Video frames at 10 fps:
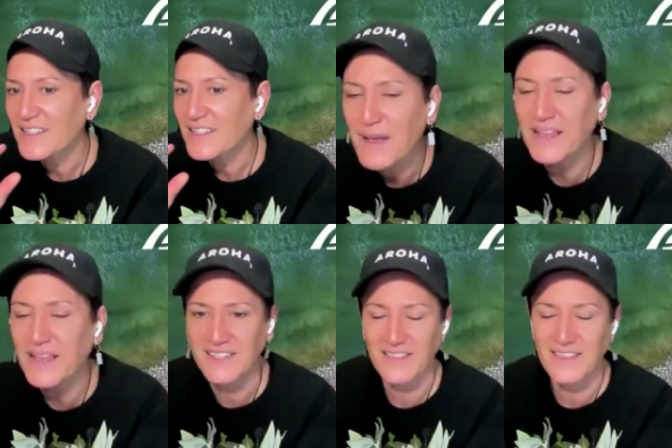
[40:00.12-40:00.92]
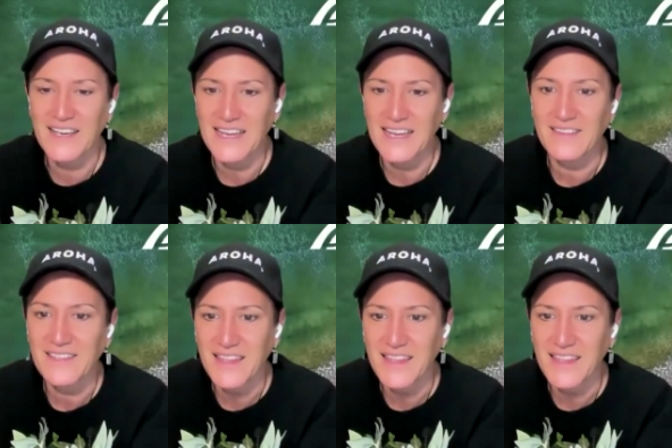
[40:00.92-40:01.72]
think it's amazing the
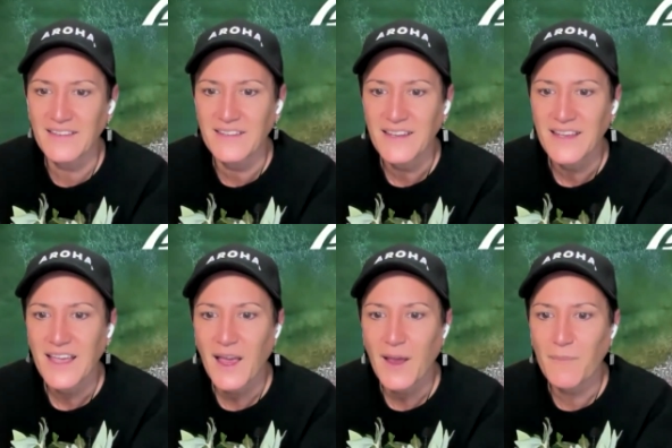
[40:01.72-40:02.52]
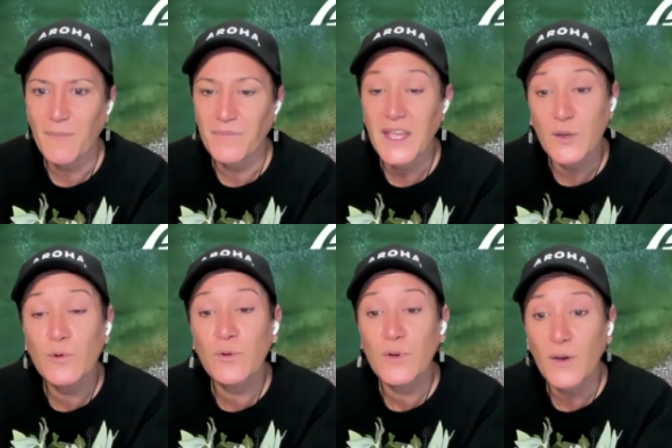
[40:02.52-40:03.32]
lengths that that
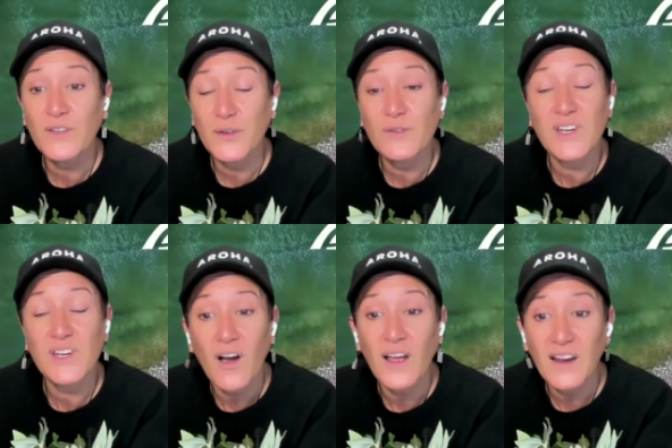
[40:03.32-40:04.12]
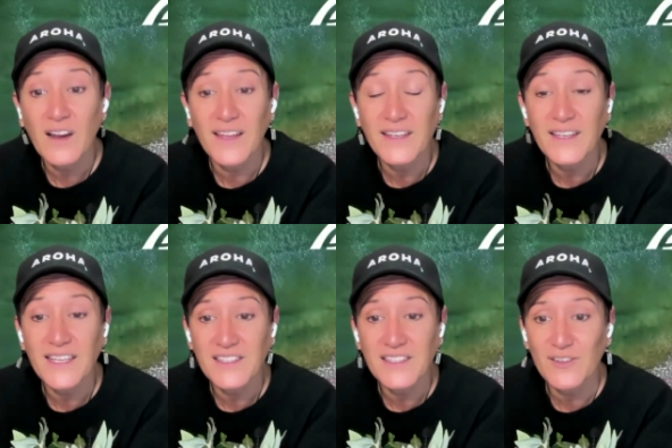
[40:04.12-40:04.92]
you all go to highlight
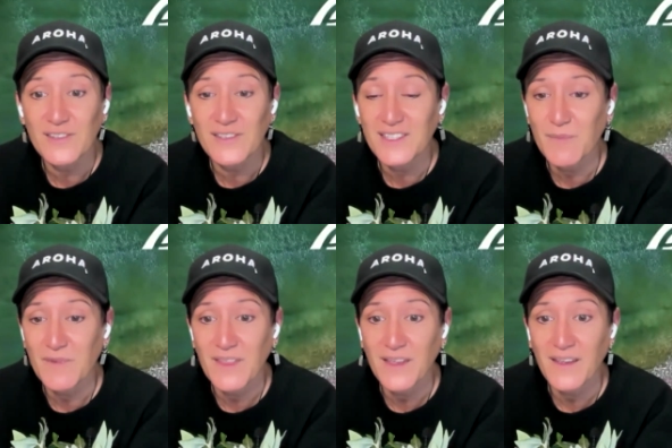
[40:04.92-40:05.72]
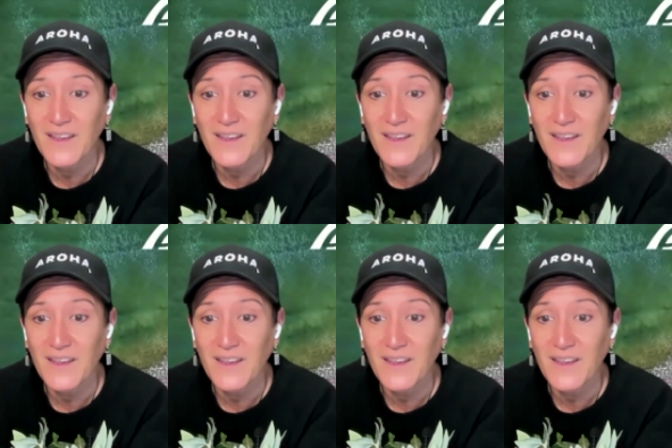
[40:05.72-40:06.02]
these issues, and some of the